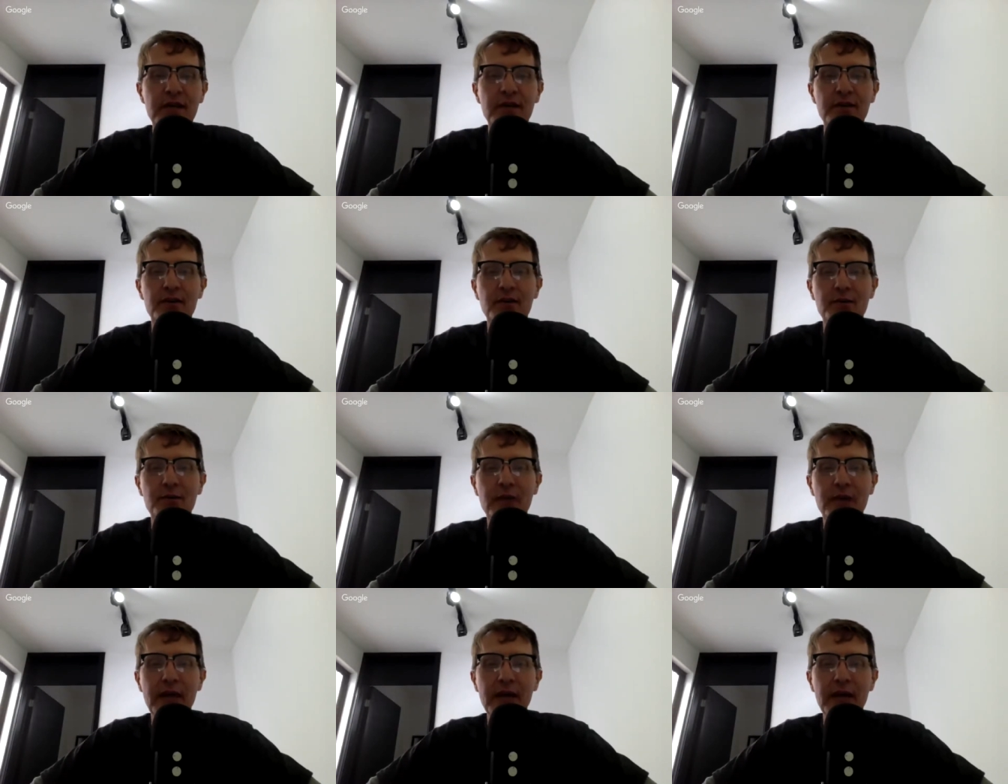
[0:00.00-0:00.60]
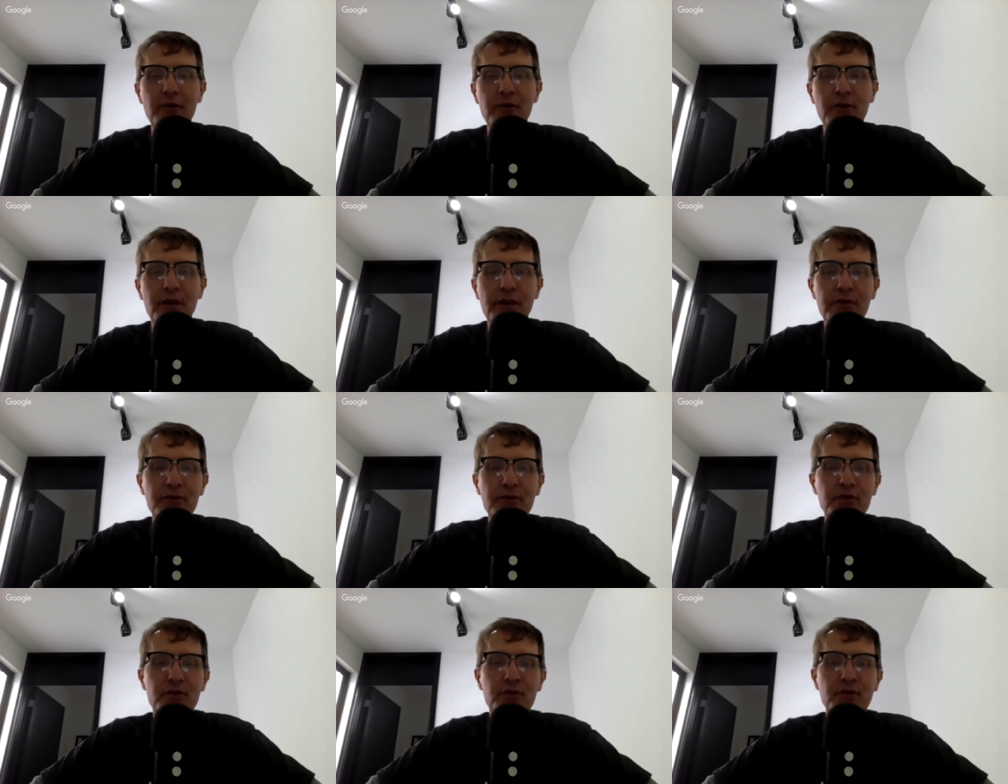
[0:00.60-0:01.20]
your
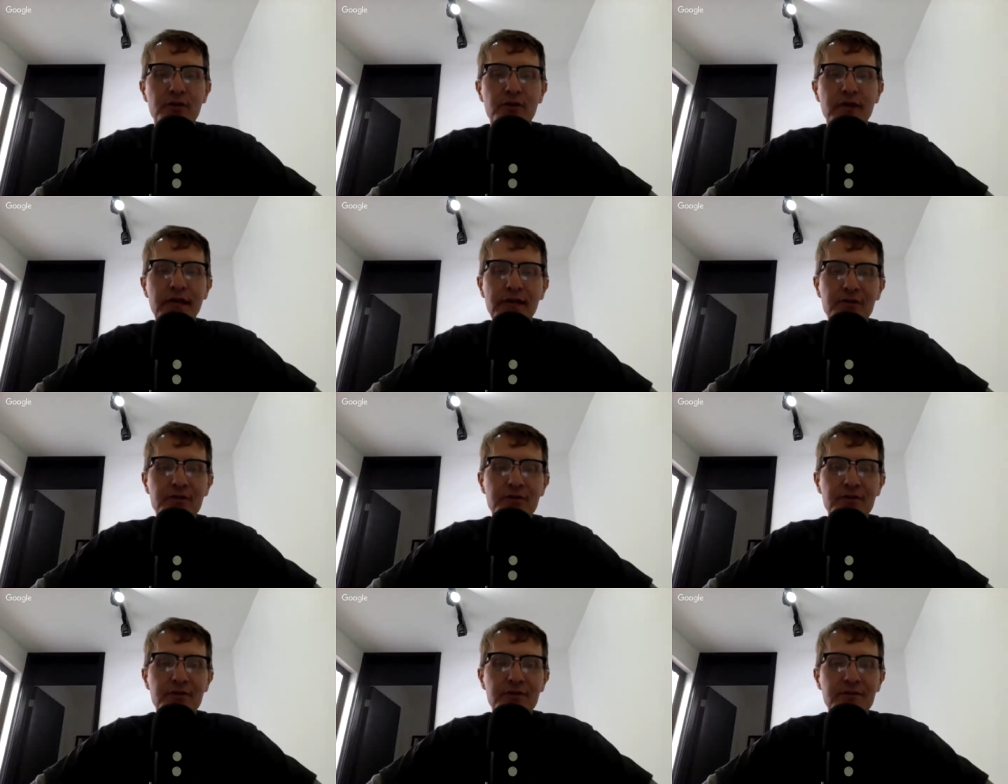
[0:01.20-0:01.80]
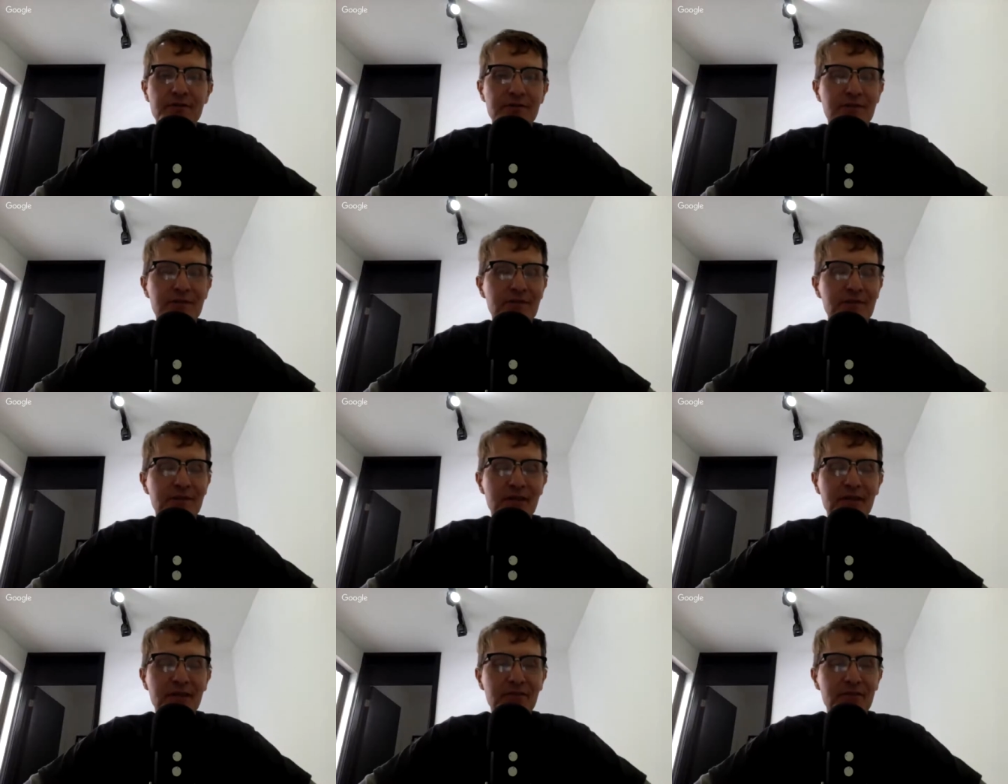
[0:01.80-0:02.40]
background, your English
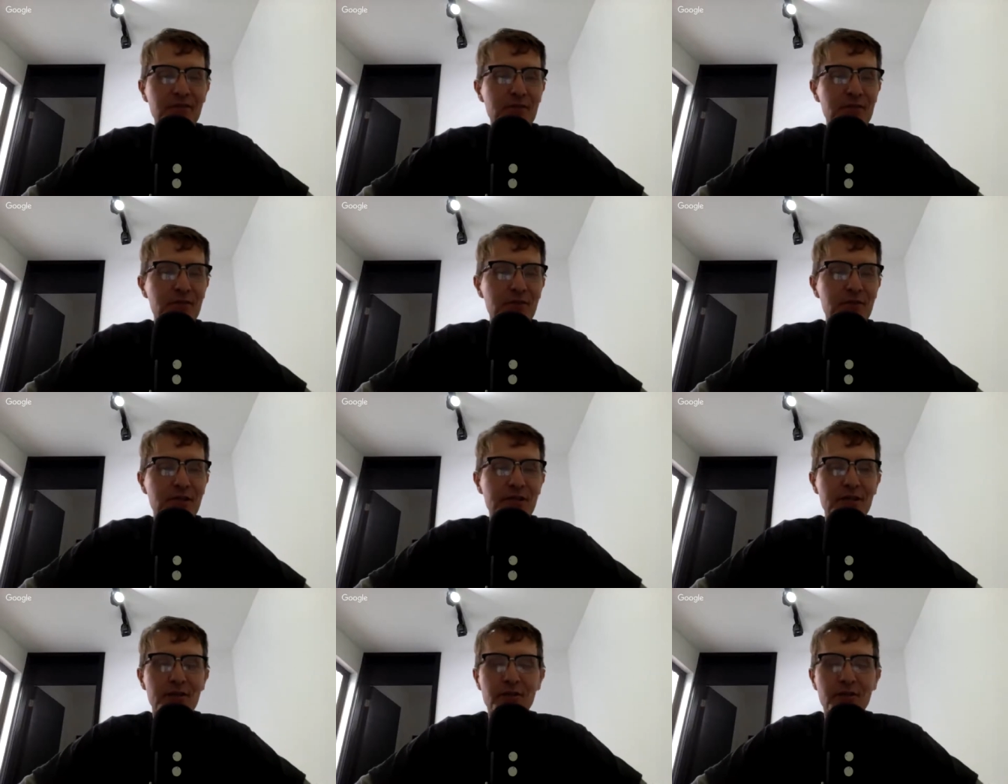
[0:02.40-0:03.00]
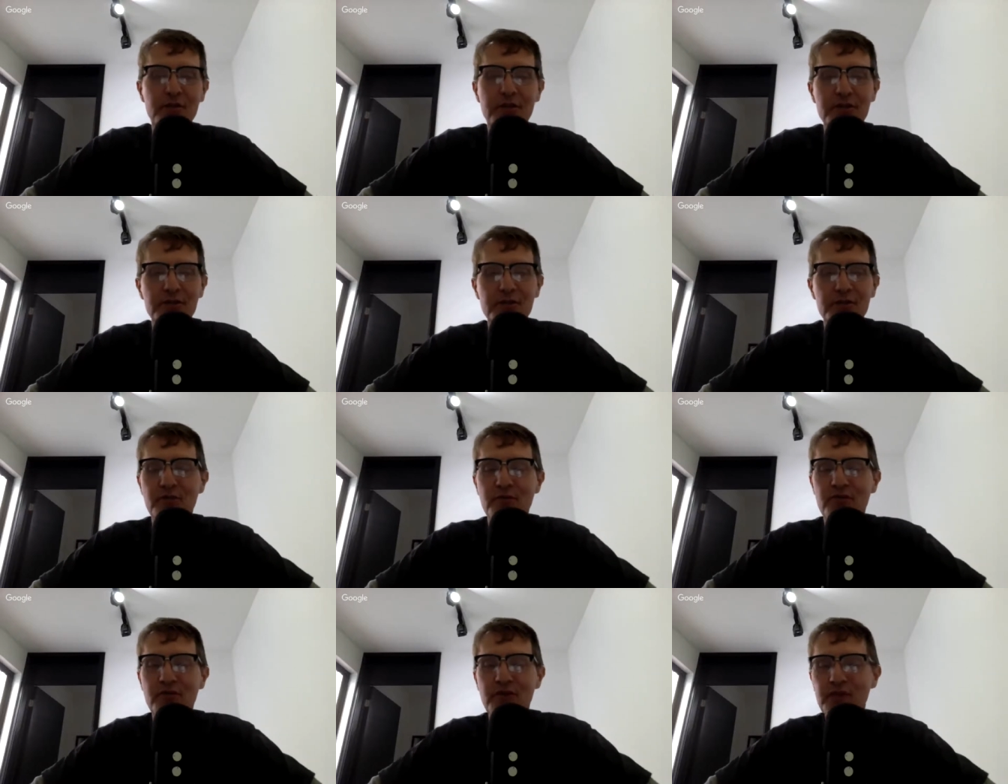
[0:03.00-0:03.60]
level, uh, your English
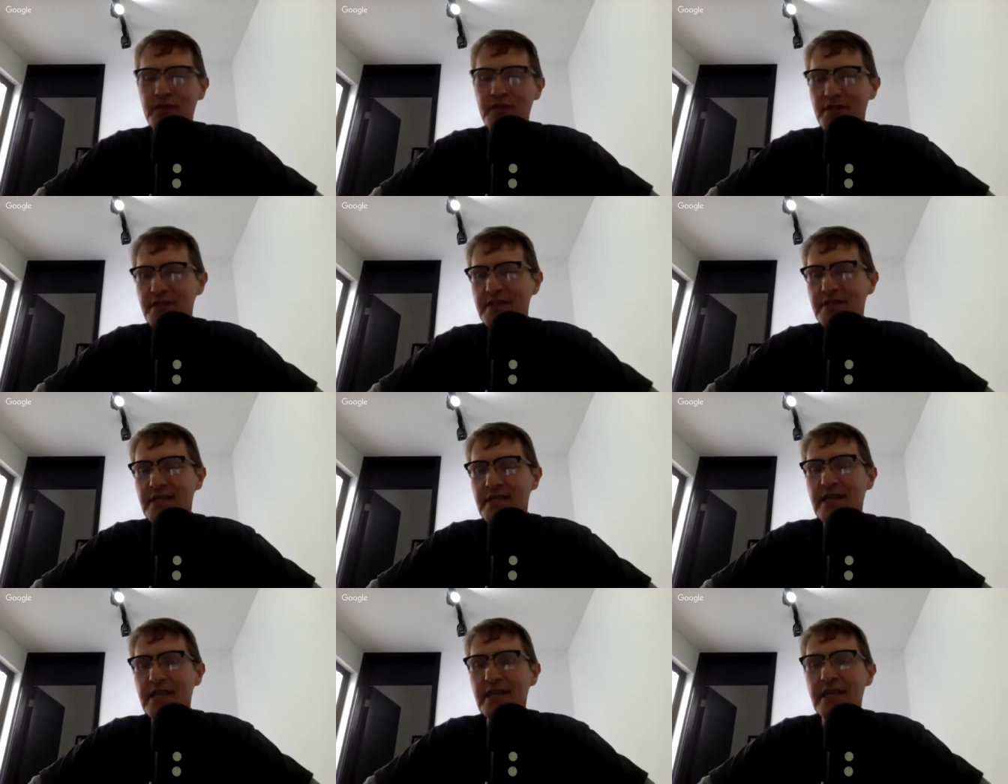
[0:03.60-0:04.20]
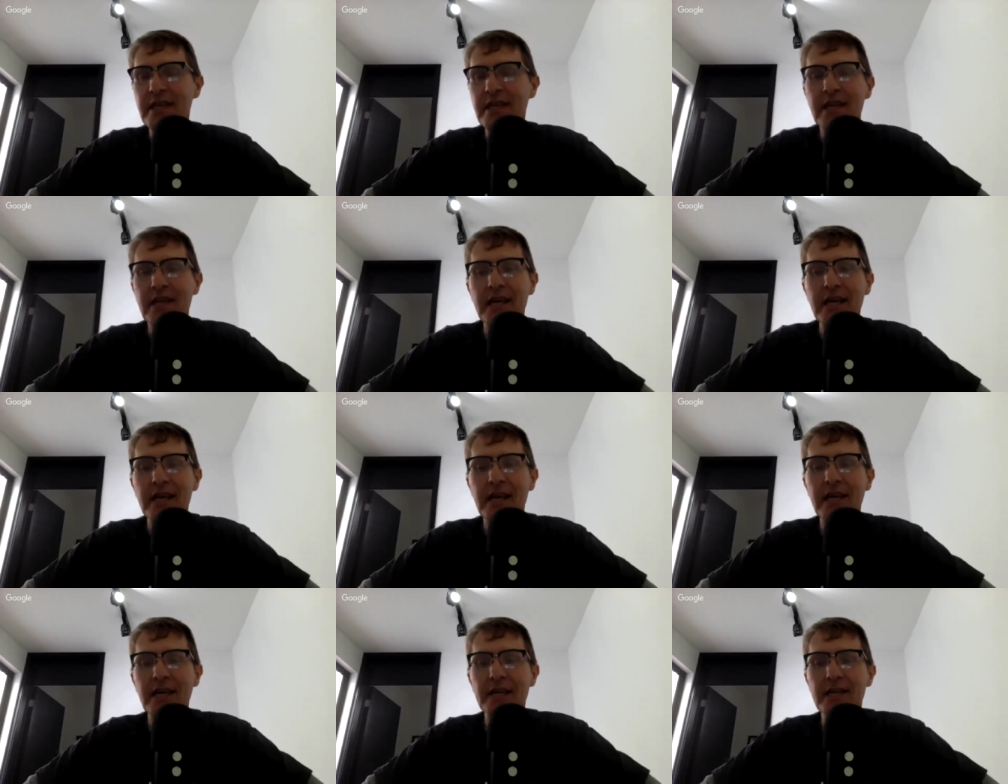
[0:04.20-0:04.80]
proficiency,
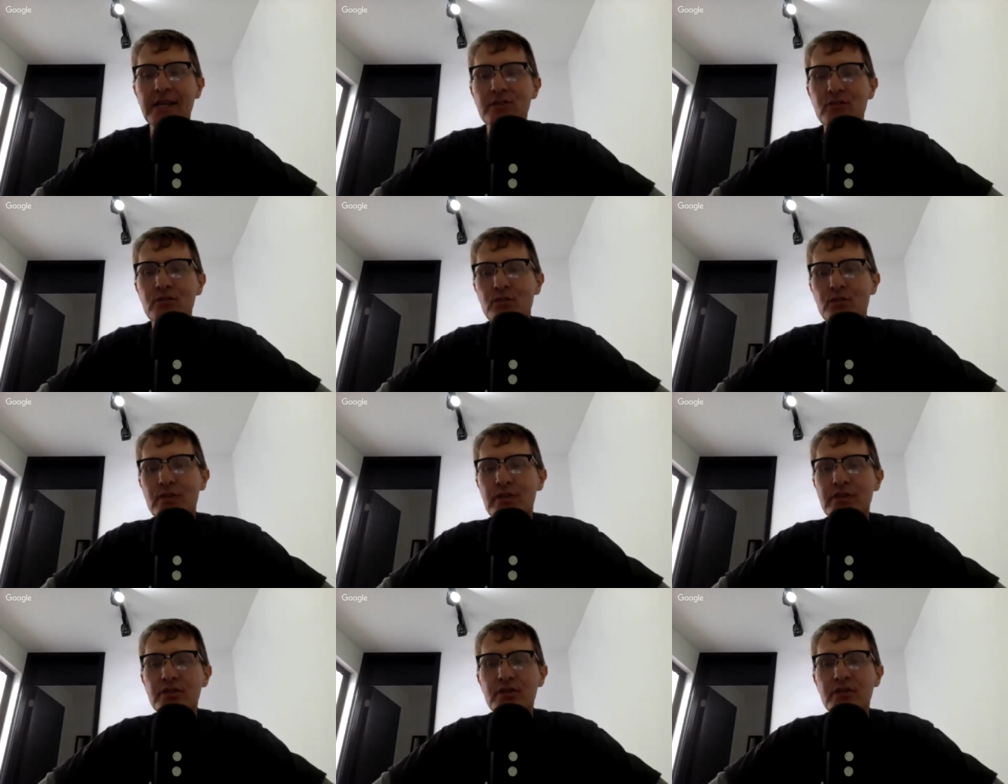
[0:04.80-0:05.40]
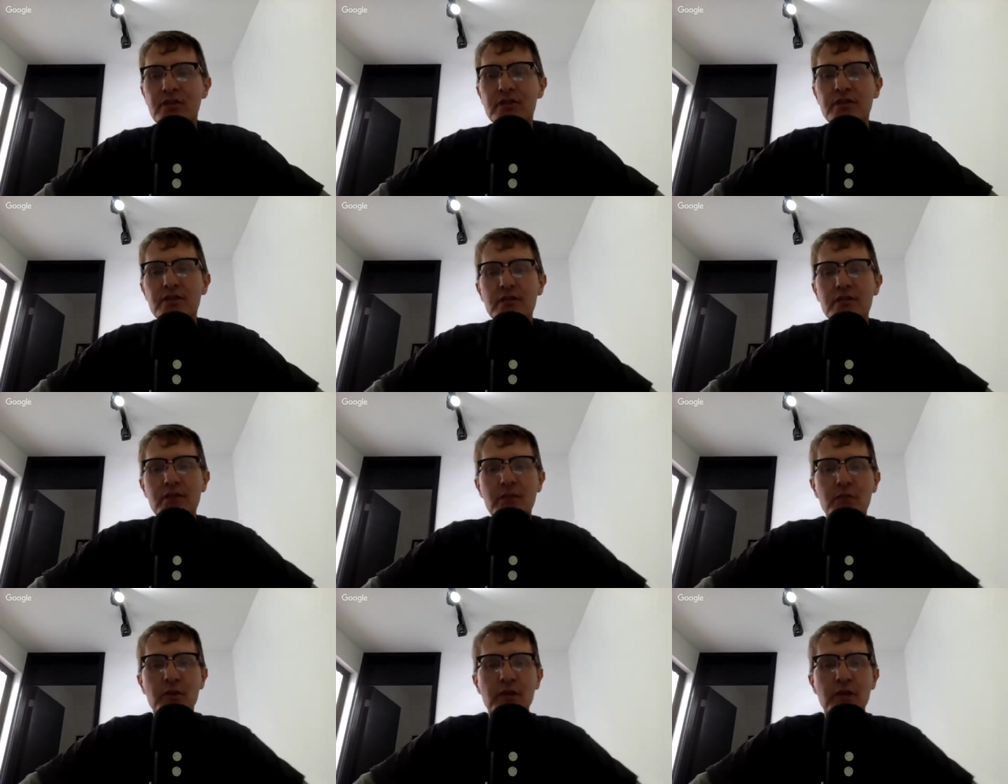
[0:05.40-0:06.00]
uh, it's really just
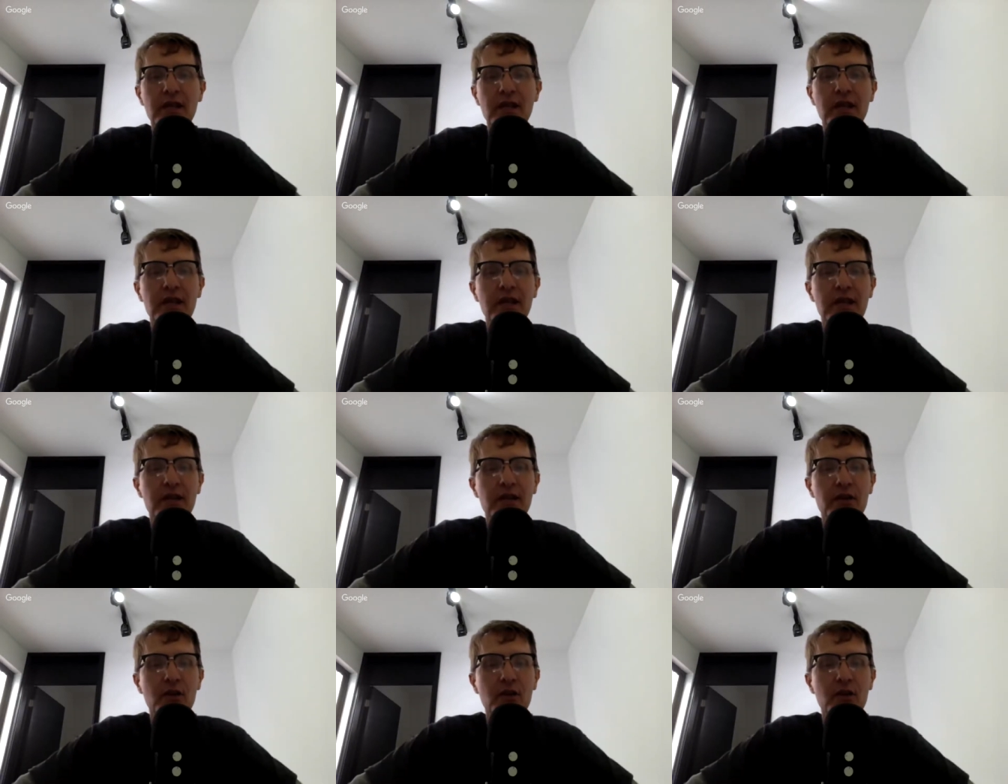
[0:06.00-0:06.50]
communicating